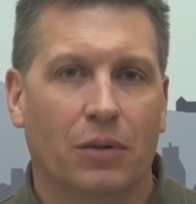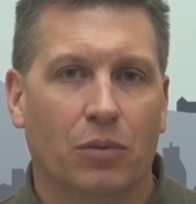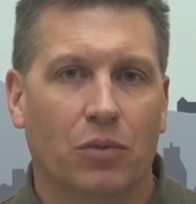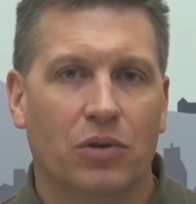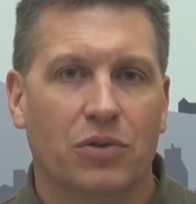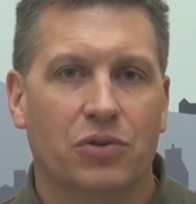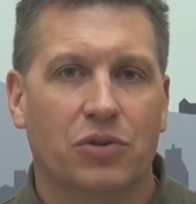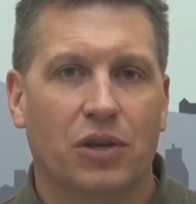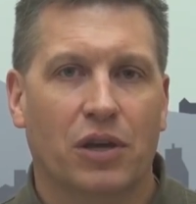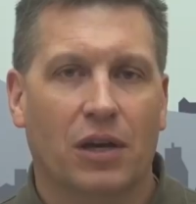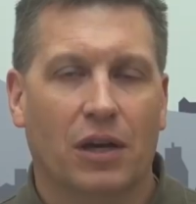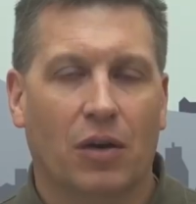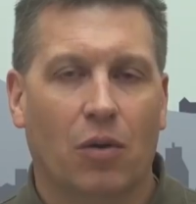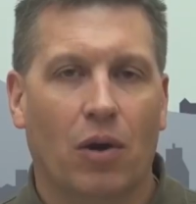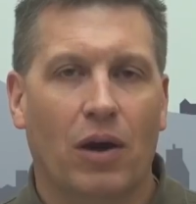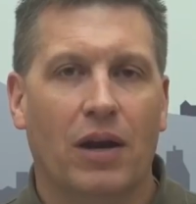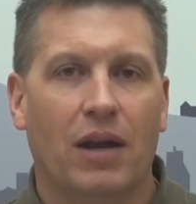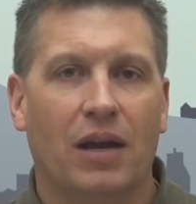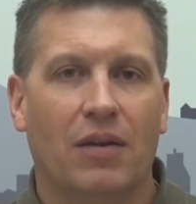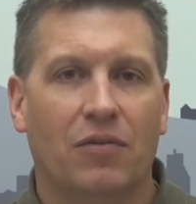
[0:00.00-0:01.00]
It was
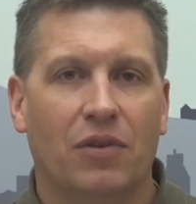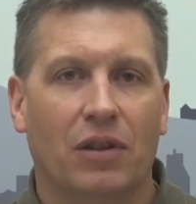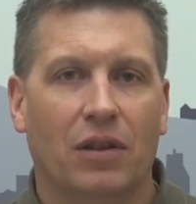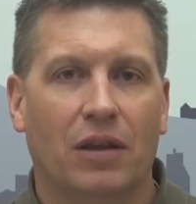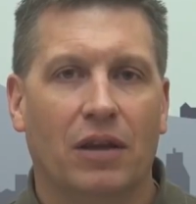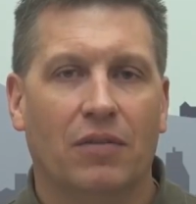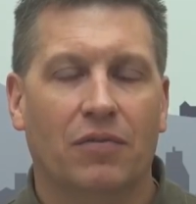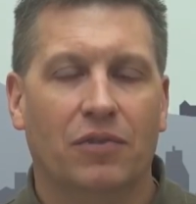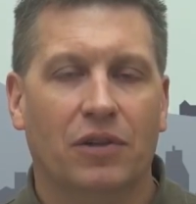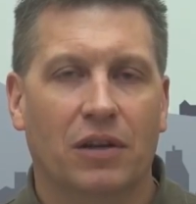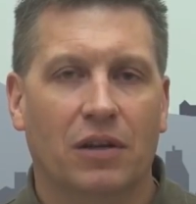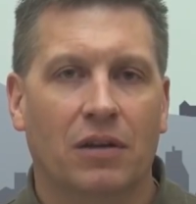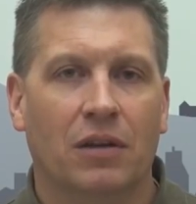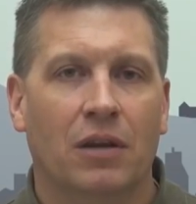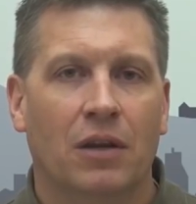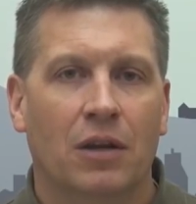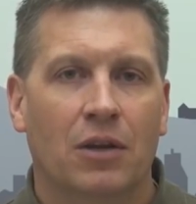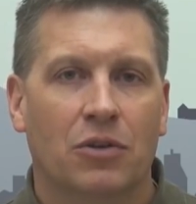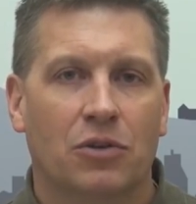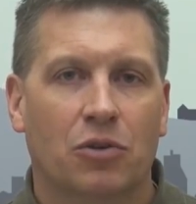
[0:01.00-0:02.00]
quite a heavy lift, and
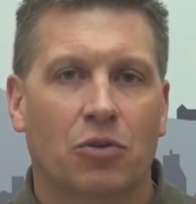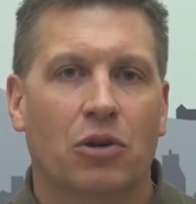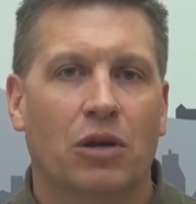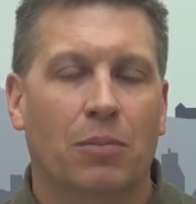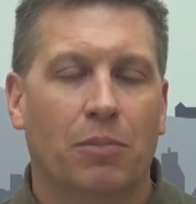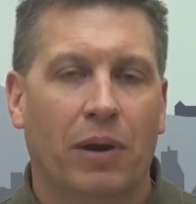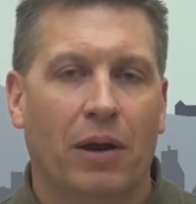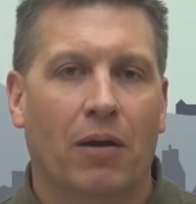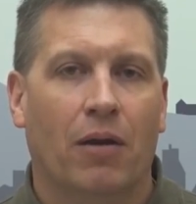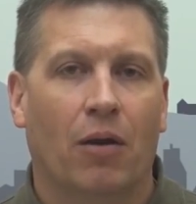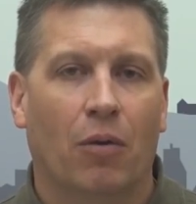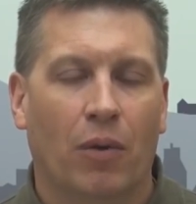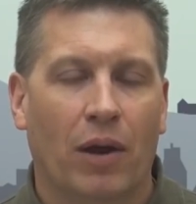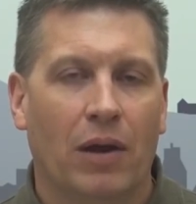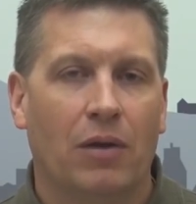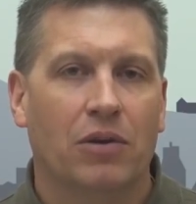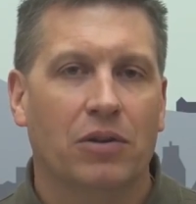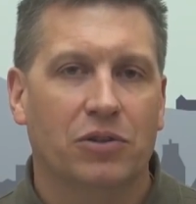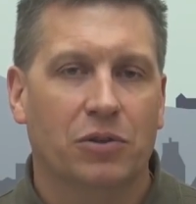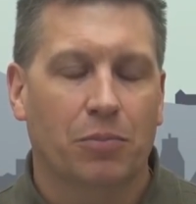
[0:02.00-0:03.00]
turning para
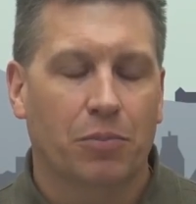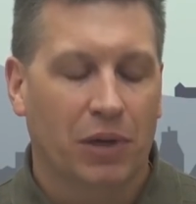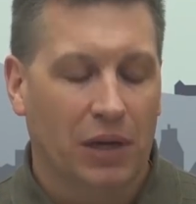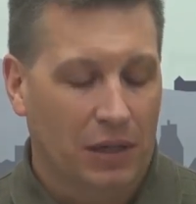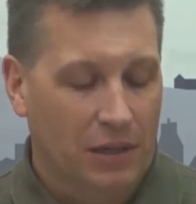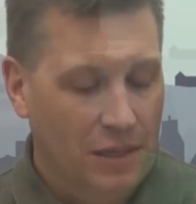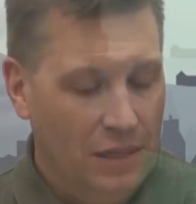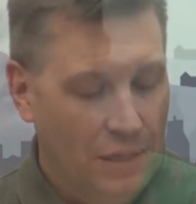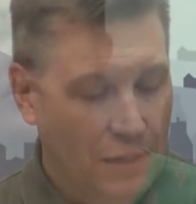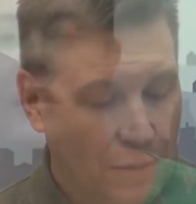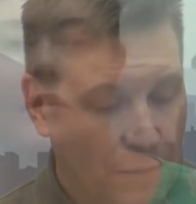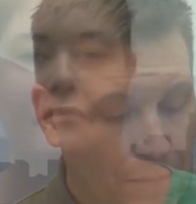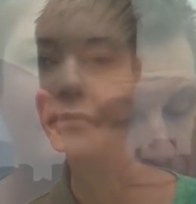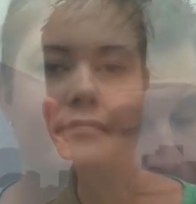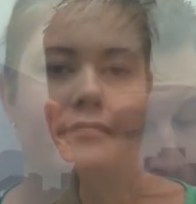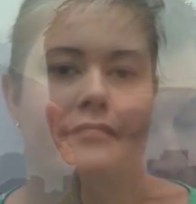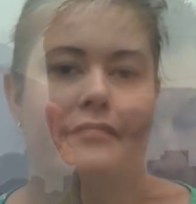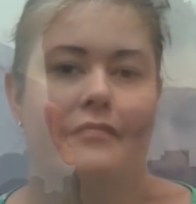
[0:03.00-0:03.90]
around is a big deal.